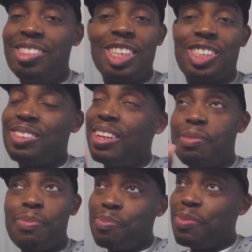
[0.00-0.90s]
It just...
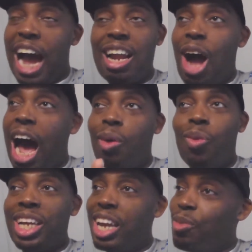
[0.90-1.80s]
I
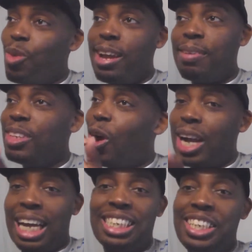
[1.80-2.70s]
don't want to give away.
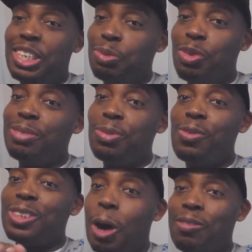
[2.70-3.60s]
Y'all got to see this movie. This
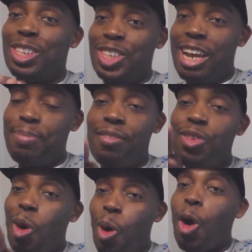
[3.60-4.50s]
movie is off the chain, man.
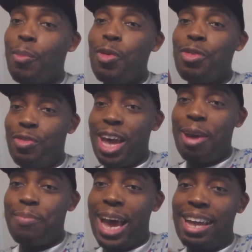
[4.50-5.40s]
If you're a horror movie
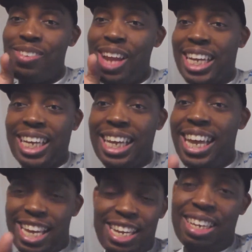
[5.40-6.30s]
fan, man, you like
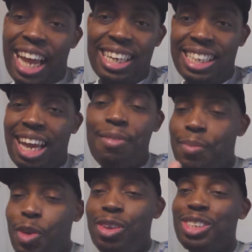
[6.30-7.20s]
It and like these type
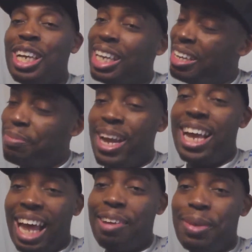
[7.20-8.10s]
of movies,
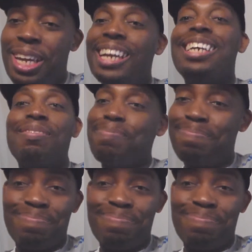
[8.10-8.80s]
man, like me,